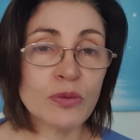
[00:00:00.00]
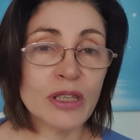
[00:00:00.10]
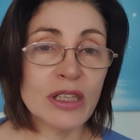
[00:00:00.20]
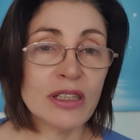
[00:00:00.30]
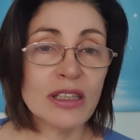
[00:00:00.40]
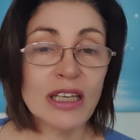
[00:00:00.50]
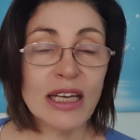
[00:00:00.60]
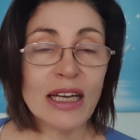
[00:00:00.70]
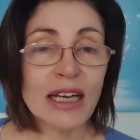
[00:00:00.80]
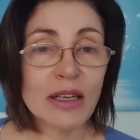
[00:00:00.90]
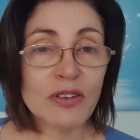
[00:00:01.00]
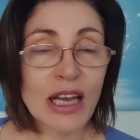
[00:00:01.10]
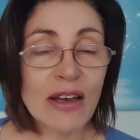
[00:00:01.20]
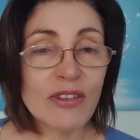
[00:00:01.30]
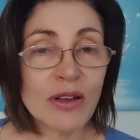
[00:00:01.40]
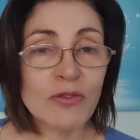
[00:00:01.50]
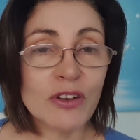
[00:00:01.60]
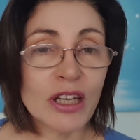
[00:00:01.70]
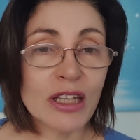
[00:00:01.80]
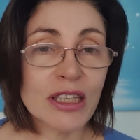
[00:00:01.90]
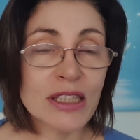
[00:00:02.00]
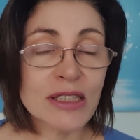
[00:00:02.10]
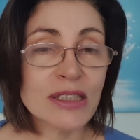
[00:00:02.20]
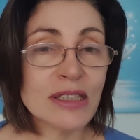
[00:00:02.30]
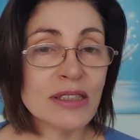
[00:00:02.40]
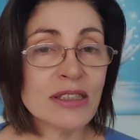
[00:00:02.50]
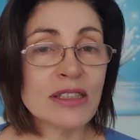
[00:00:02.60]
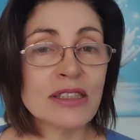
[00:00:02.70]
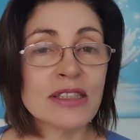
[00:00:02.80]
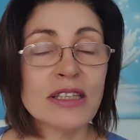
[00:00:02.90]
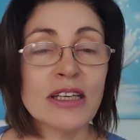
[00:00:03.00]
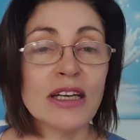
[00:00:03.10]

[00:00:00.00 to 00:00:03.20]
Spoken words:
We have that fairly consistent,